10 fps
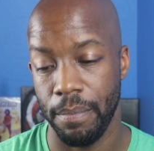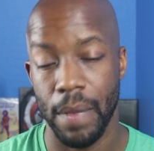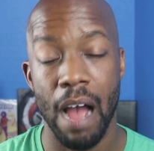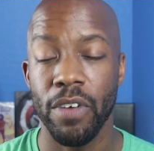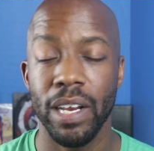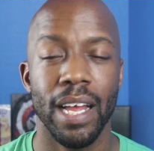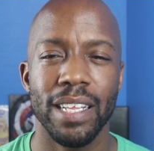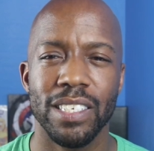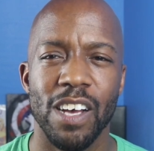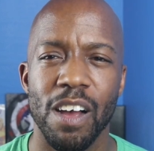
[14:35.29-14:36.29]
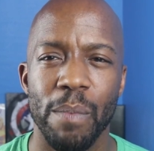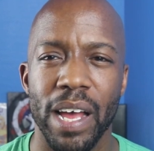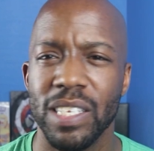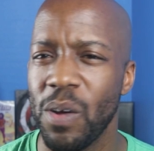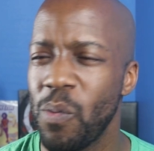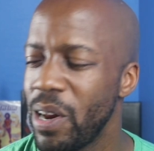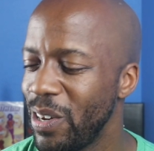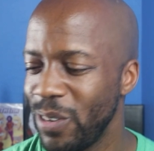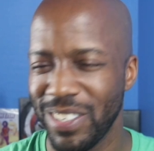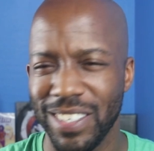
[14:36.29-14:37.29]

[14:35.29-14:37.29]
I really like the song, man. It's like one of those